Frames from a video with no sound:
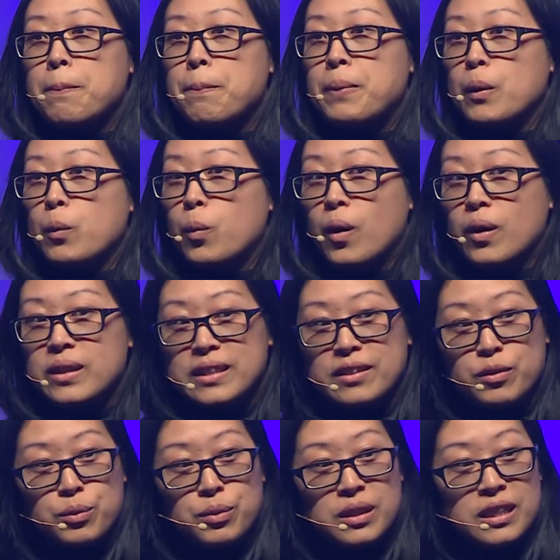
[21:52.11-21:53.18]
But what
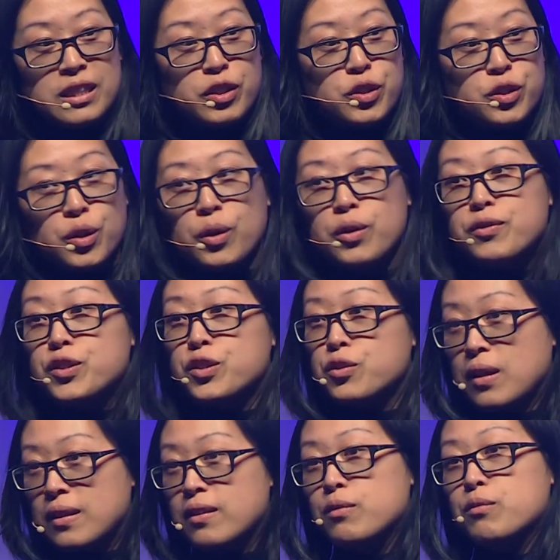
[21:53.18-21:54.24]
is really show of
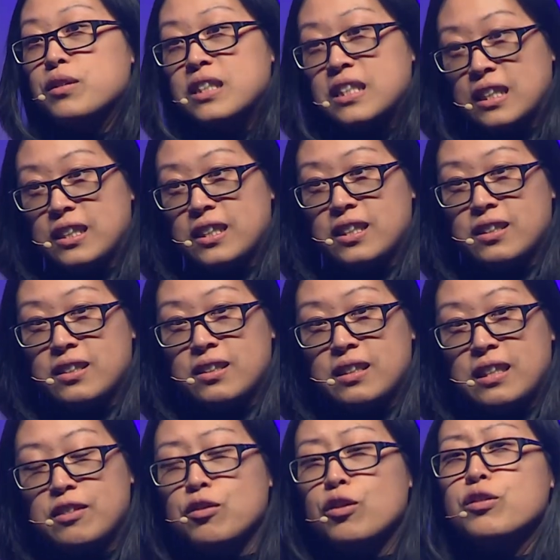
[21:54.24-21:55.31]
strength and resilience
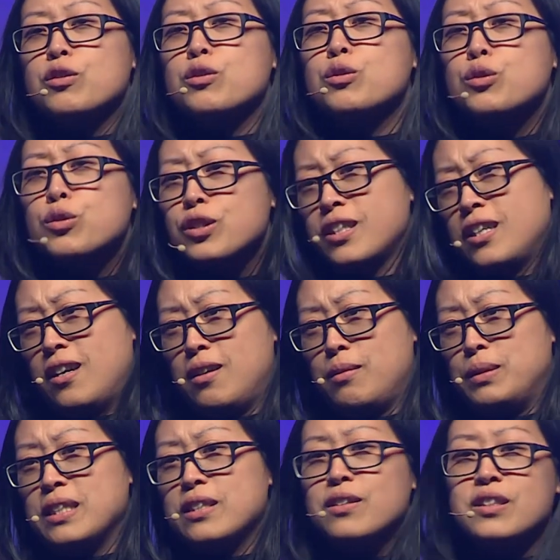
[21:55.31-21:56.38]
is not the good
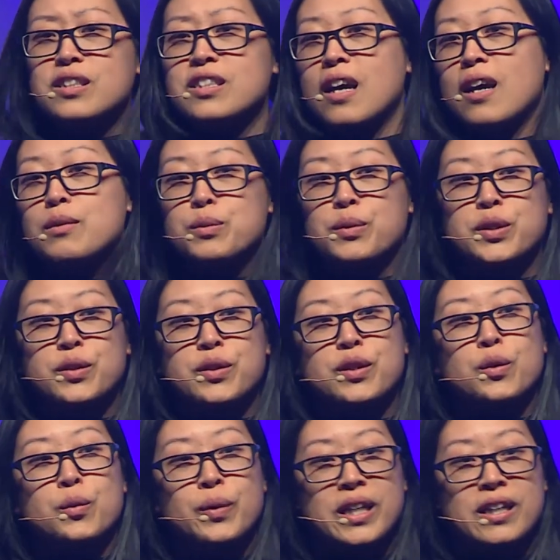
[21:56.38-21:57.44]
times. It's not the times when you're going
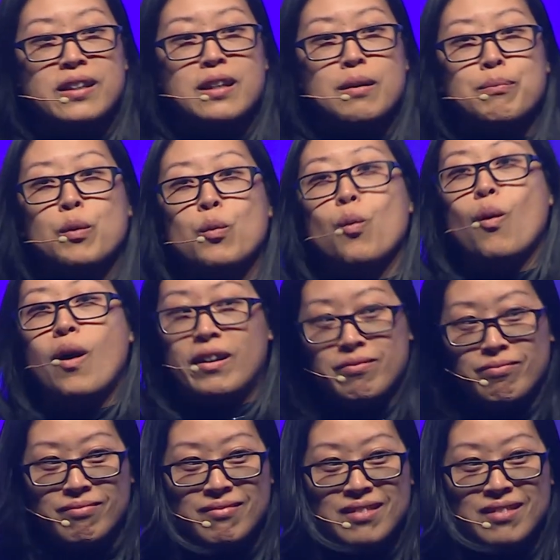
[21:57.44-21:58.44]
to win number one.